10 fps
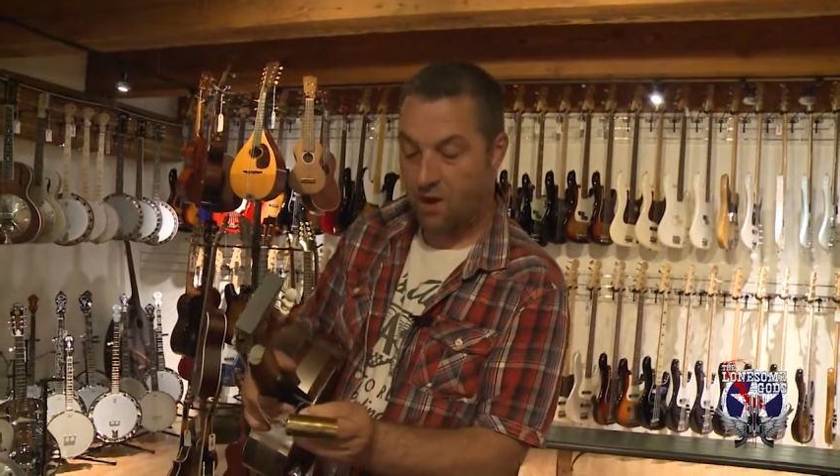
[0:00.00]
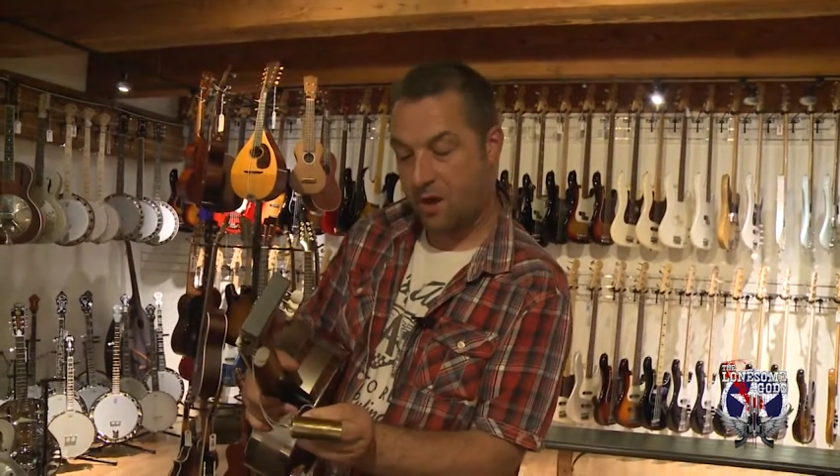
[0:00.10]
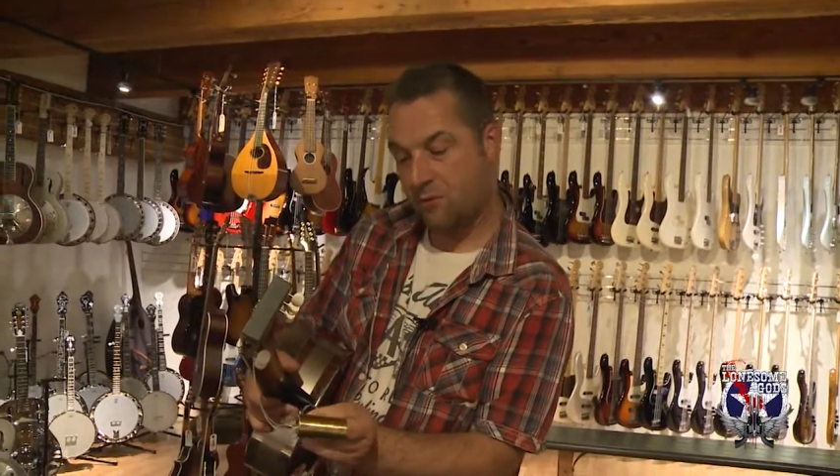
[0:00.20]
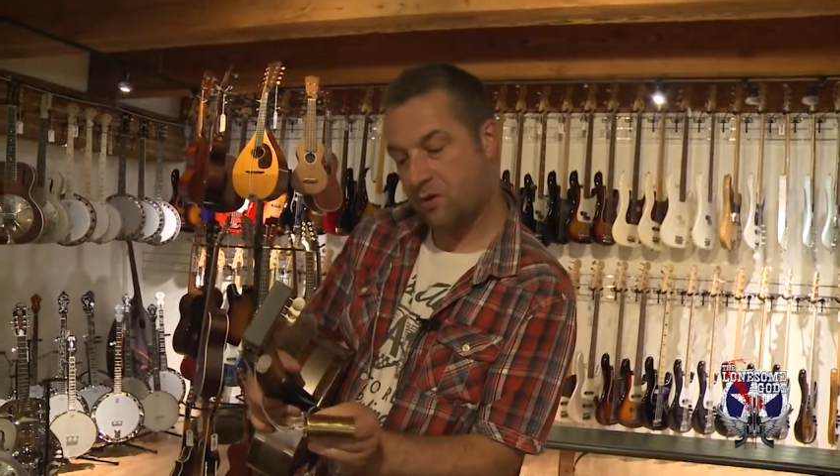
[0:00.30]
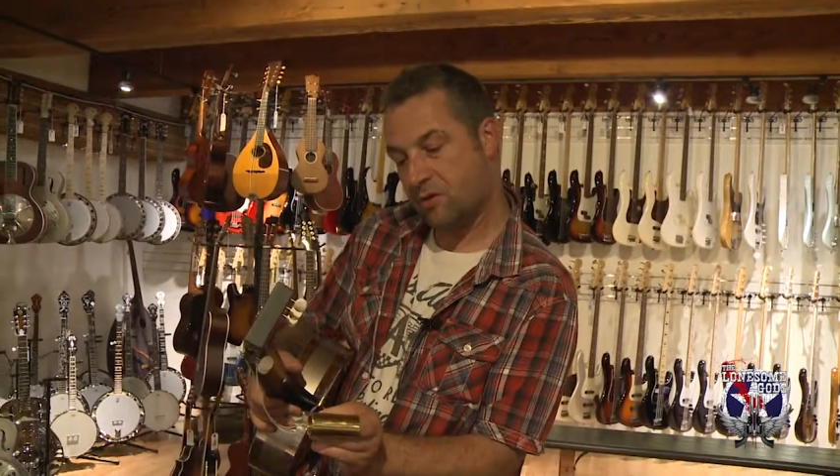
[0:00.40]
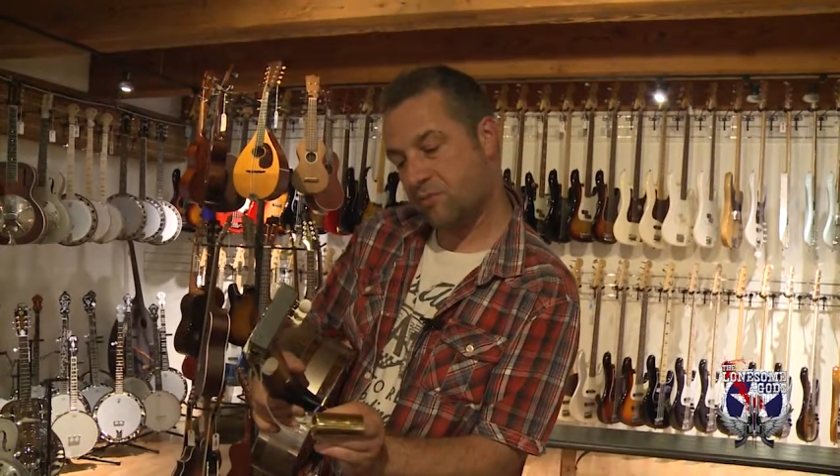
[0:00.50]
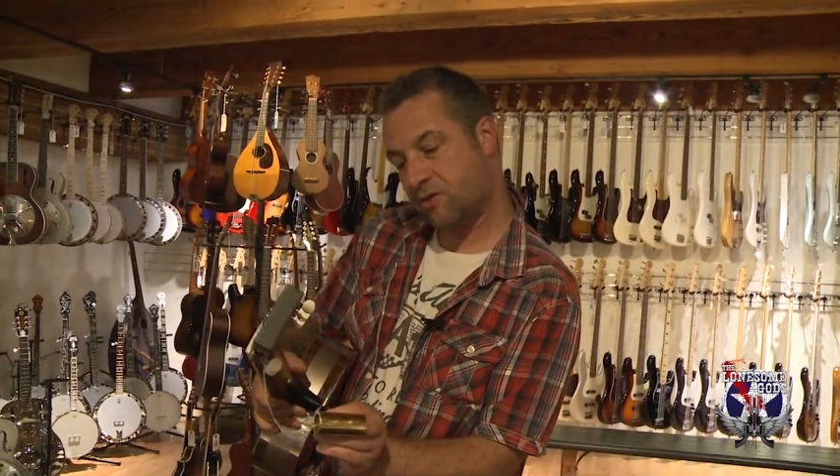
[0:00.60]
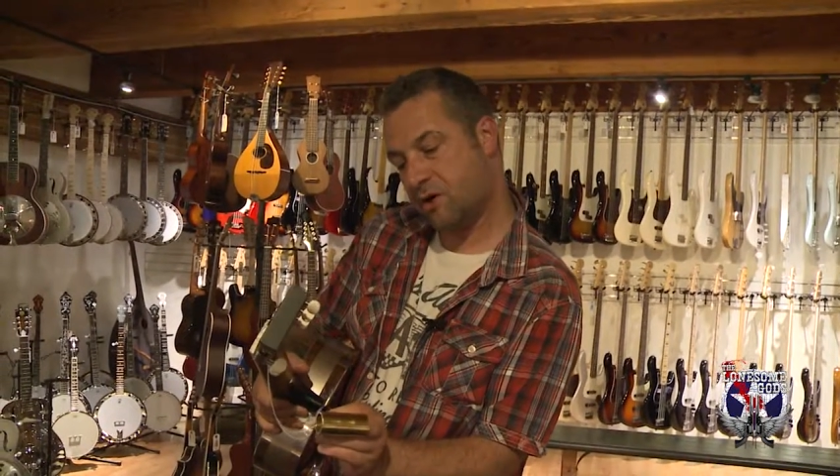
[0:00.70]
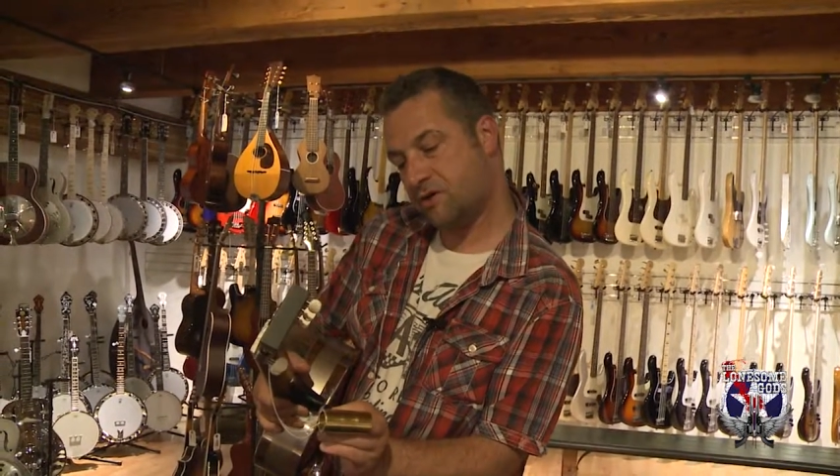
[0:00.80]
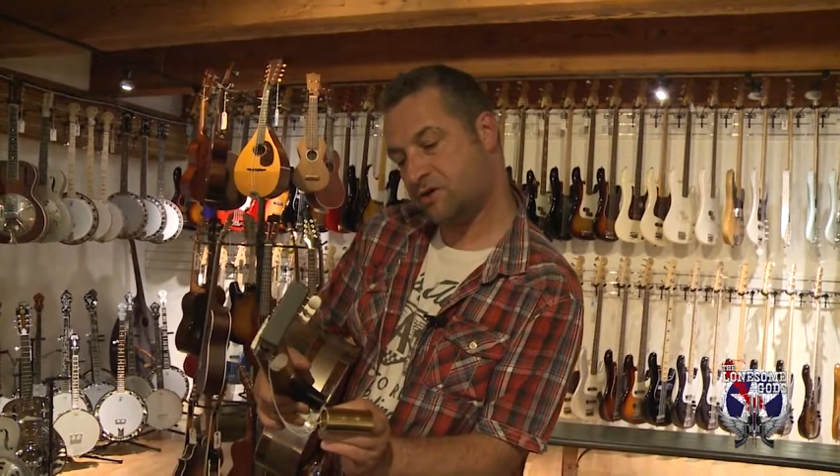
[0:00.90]
And with a
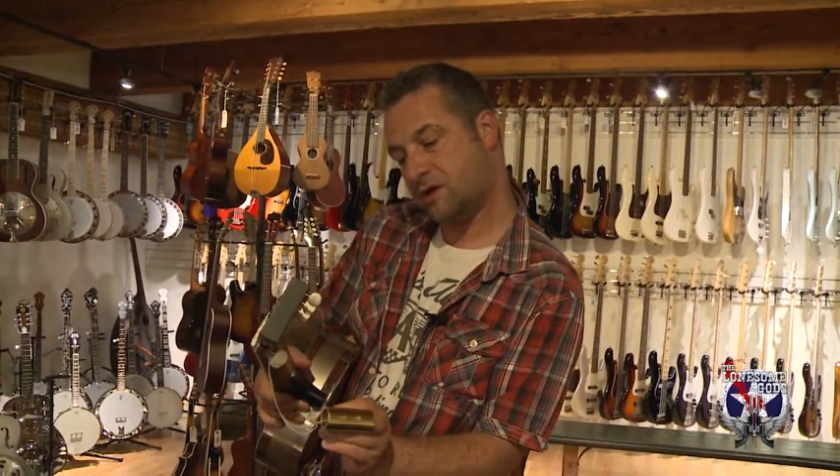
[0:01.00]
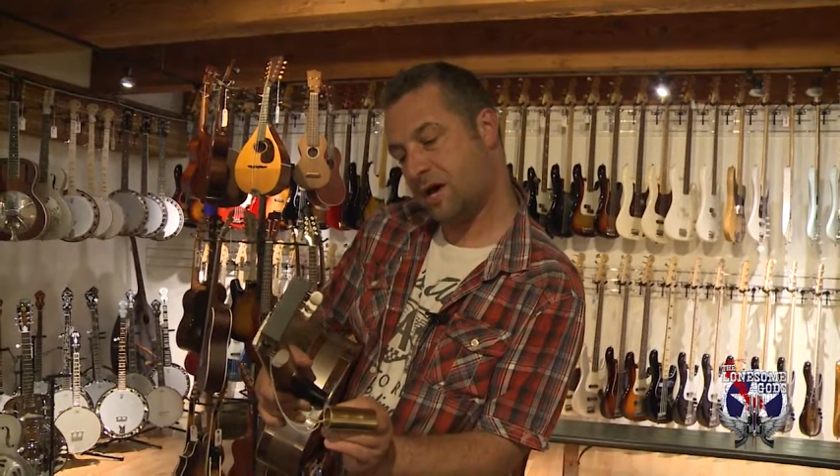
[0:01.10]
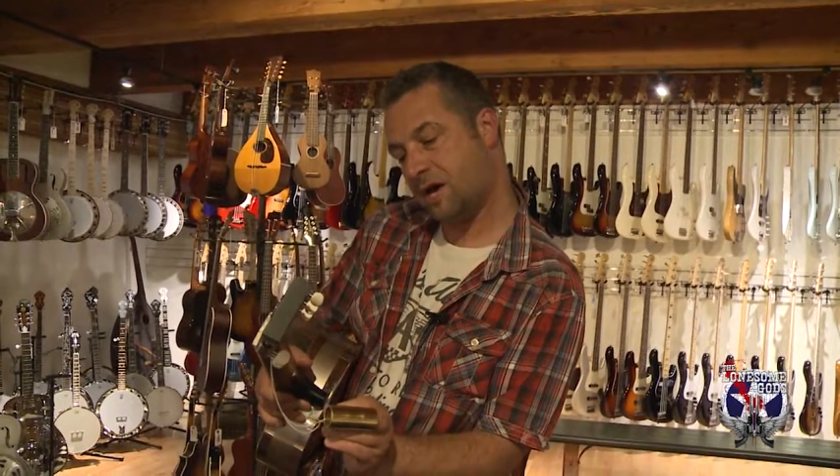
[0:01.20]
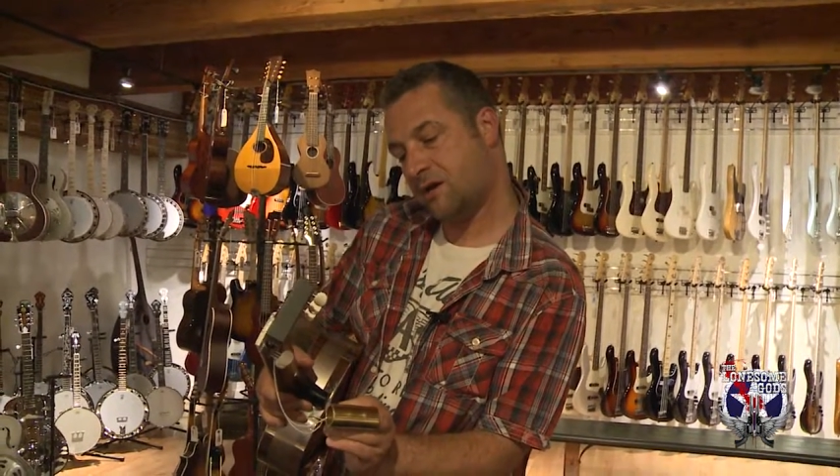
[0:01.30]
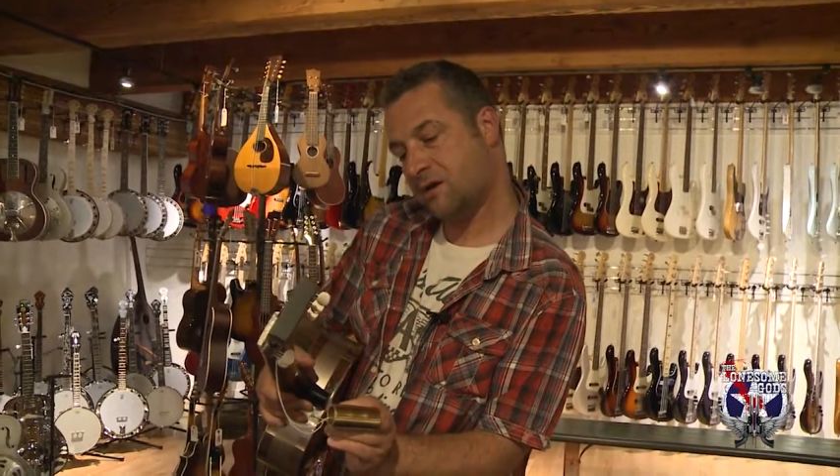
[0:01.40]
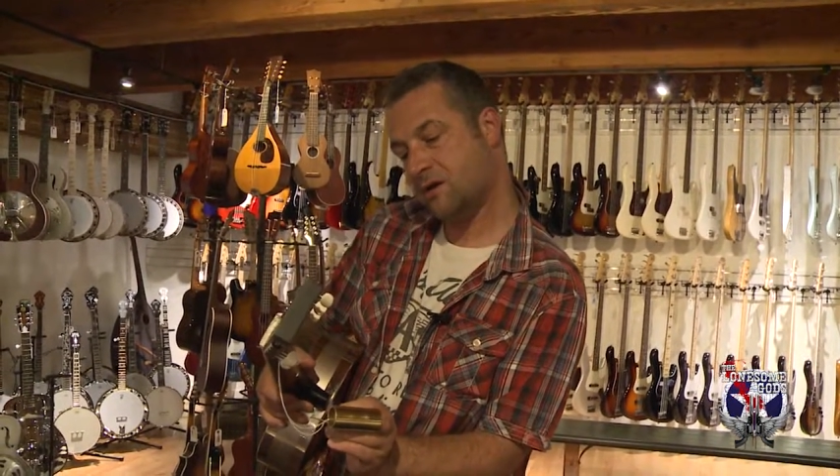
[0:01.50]
price tag